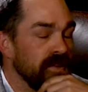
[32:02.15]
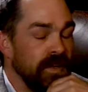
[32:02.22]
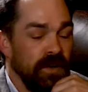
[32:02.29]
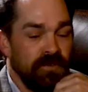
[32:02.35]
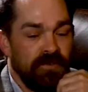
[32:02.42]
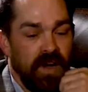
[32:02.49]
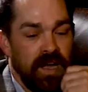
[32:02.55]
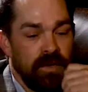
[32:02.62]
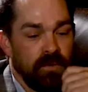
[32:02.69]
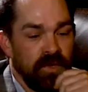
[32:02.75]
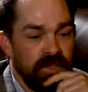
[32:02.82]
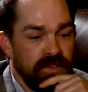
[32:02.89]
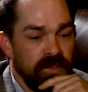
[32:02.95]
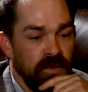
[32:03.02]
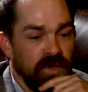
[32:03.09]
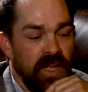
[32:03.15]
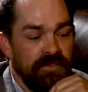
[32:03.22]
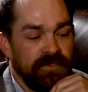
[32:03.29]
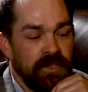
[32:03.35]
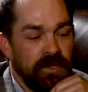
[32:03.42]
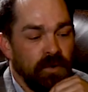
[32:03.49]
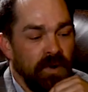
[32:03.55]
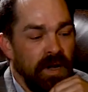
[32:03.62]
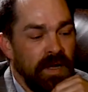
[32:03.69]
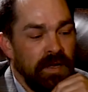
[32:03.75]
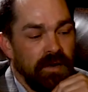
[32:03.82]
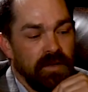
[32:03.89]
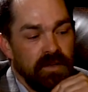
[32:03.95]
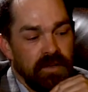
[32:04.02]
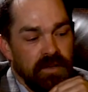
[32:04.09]
that you're fighting with, your left and your
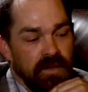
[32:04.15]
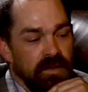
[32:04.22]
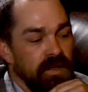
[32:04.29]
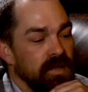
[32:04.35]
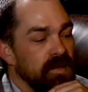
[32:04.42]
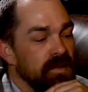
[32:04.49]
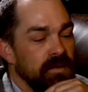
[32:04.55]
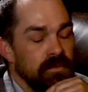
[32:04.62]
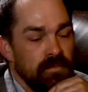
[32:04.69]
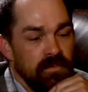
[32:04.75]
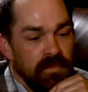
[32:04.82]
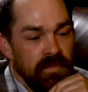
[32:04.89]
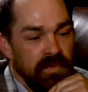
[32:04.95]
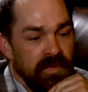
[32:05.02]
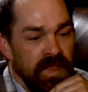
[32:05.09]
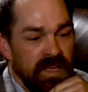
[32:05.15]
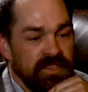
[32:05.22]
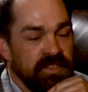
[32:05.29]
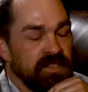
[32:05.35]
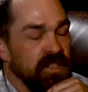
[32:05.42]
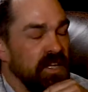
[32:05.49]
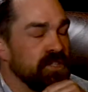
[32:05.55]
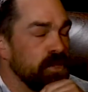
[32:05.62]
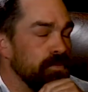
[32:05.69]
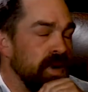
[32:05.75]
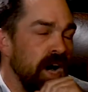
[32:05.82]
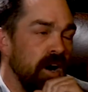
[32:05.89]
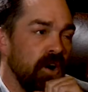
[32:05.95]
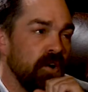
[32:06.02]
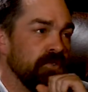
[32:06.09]
right, that's such a
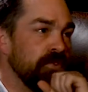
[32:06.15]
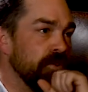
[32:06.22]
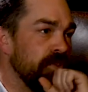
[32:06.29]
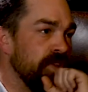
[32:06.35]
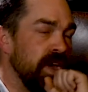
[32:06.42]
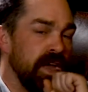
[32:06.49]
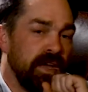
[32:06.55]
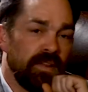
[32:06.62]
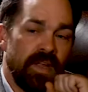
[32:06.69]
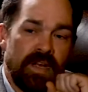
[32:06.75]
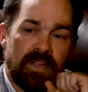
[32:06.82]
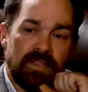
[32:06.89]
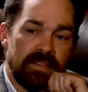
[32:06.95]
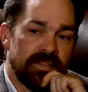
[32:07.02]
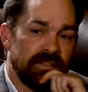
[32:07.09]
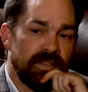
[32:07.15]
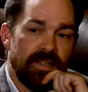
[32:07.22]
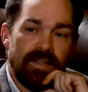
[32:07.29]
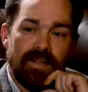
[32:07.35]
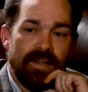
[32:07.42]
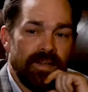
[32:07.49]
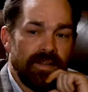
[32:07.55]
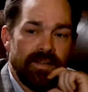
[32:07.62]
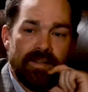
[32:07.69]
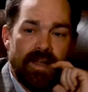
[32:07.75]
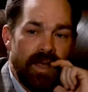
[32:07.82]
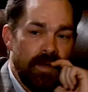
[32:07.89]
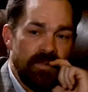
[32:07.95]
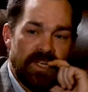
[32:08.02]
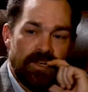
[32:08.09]
powerful thing that is,
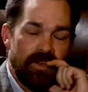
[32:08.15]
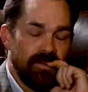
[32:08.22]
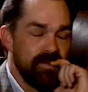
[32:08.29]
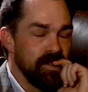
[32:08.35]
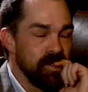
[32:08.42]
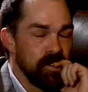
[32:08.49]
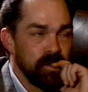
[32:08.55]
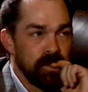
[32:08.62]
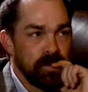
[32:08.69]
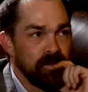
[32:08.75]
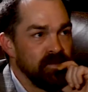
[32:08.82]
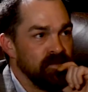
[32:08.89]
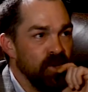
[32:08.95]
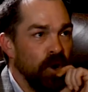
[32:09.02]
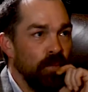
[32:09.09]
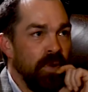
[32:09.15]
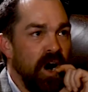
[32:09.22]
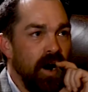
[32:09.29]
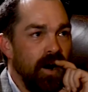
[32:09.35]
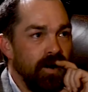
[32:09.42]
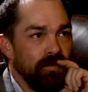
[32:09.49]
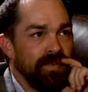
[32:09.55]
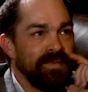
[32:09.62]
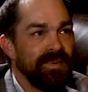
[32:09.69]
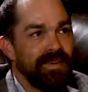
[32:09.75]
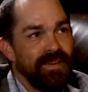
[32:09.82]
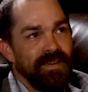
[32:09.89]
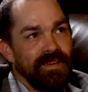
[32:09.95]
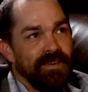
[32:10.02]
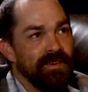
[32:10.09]
I mean, no bomb,
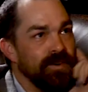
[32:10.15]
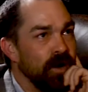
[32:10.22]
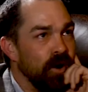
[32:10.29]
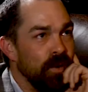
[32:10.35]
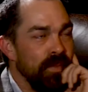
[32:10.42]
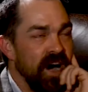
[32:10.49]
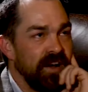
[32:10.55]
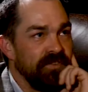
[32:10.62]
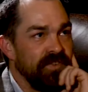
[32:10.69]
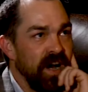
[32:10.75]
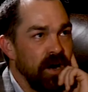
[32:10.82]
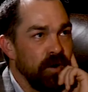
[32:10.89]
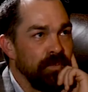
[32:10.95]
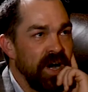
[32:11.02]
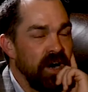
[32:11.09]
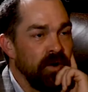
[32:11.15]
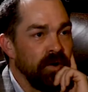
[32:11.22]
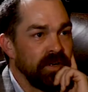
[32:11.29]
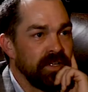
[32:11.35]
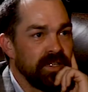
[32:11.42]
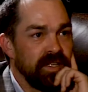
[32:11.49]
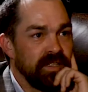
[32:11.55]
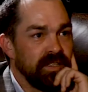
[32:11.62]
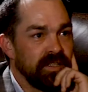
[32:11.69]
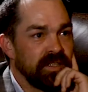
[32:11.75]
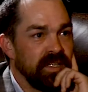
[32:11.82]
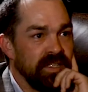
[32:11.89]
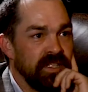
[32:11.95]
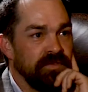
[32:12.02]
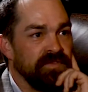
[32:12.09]
no amount of firepower
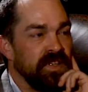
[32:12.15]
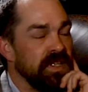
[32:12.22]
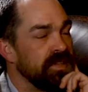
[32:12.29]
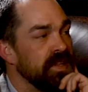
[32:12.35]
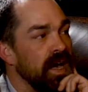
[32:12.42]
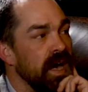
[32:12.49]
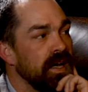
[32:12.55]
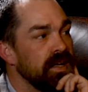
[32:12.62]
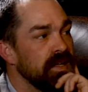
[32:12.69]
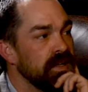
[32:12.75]
can defeat that.